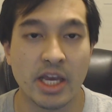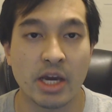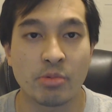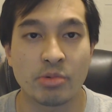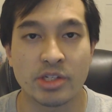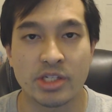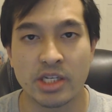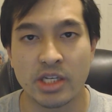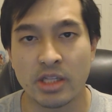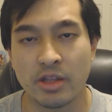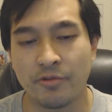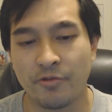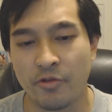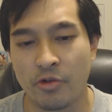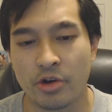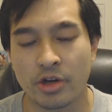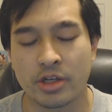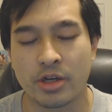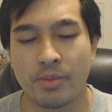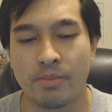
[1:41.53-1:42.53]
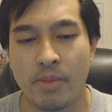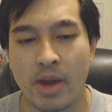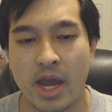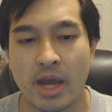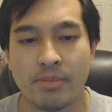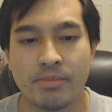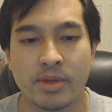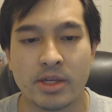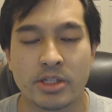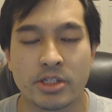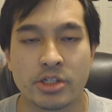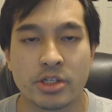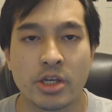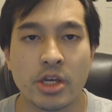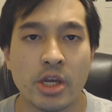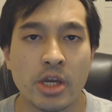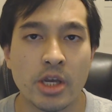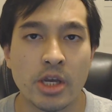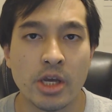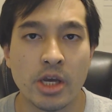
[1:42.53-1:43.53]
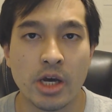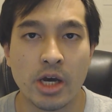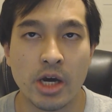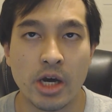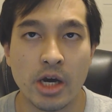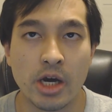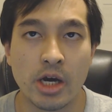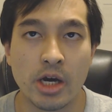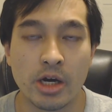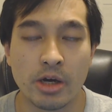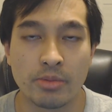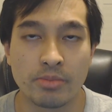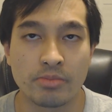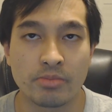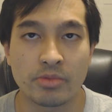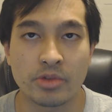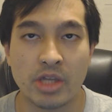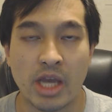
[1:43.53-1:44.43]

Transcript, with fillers: And we see the four commandments um,